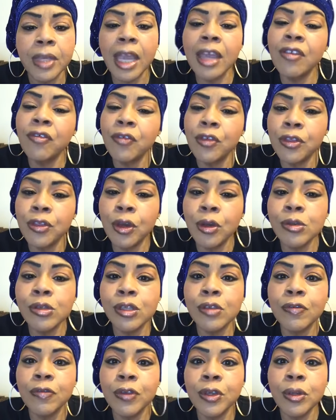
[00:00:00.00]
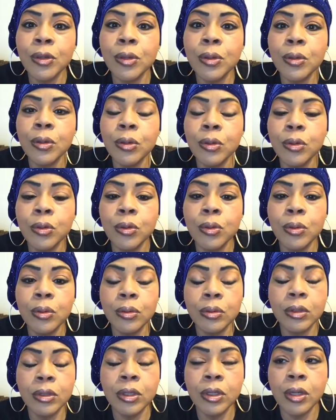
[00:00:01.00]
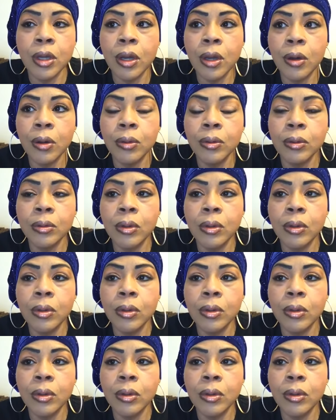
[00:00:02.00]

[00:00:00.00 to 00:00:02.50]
for those of you who,